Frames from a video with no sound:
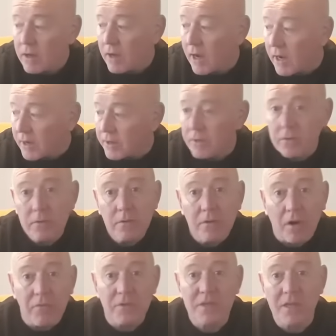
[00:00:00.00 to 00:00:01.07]
and
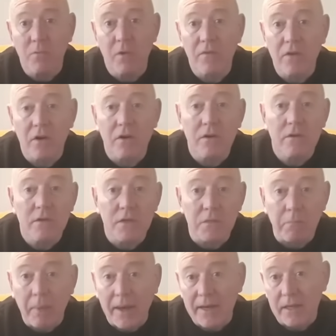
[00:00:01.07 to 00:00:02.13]
obviously we've got as
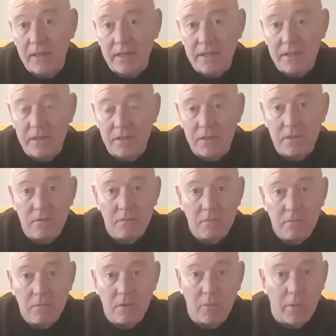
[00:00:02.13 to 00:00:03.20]
panel heaters
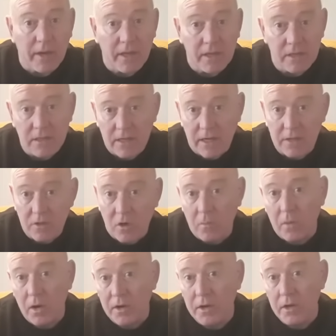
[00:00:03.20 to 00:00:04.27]
that we can set to come
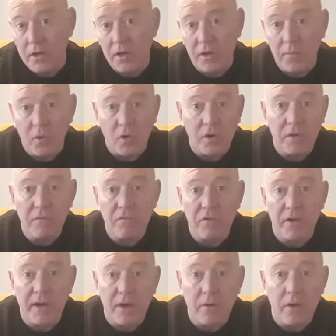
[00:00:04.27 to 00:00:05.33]
on early morning for
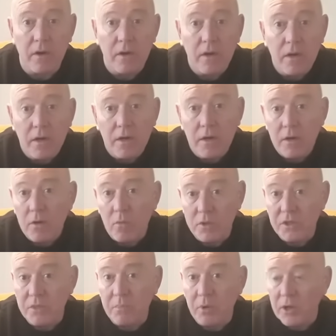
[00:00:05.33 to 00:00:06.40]
an hour,
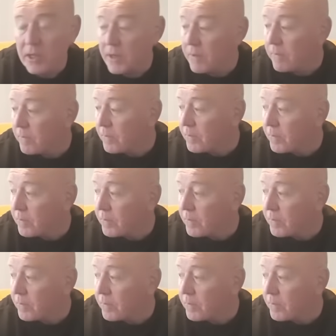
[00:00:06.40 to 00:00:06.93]
which is brilliant.